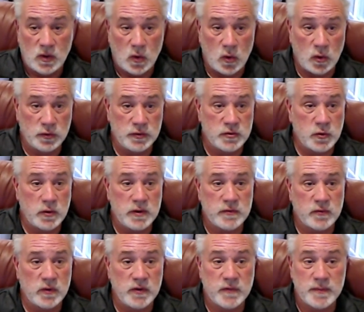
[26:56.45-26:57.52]
Older toy. It was
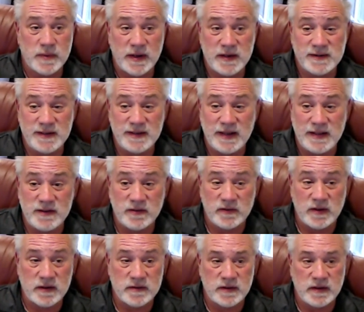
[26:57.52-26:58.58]
only from
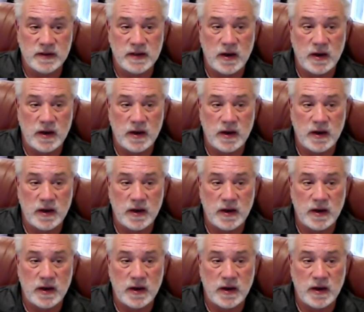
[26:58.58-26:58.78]
1986 and it